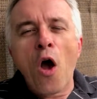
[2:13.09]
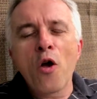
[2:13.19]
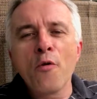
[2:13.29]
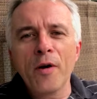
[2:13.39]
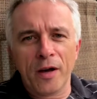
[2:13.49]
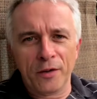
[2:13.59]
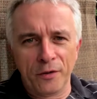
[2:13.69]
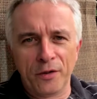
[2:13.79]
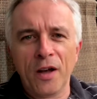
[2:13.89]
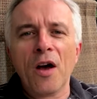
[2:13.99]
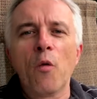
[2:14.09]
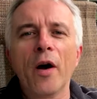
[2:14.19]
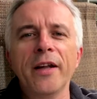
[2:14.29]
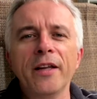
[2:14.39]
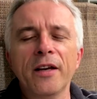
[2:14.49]
Who knows?
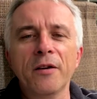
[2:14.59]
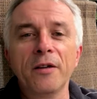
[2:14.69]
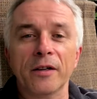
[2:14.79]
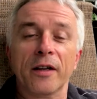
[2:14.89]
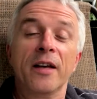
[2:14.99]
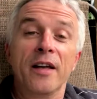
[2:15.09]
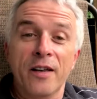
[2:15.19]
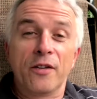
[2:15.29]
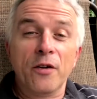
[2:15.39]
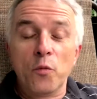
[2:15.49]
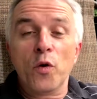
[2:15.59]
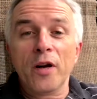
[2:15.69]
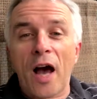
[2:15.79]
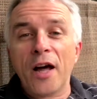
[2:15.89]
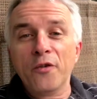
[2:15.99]
Why don't you go look? It's got
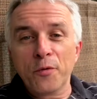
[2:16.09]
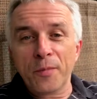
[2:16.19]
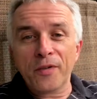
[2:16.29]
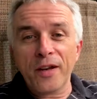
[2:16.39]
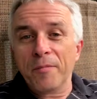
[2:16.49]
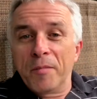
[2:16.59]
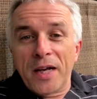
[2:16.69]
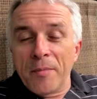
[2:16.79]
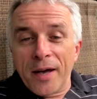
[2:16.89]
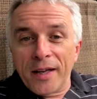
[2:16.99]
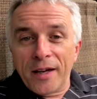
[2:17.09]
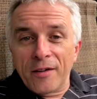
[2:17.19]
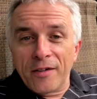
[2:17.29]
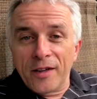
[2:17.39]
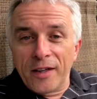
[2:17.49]
100% money back
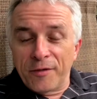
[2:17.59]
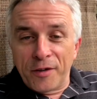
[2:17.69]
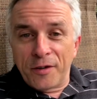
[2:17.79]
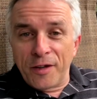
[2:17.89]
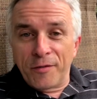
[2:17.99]
guarantee if you're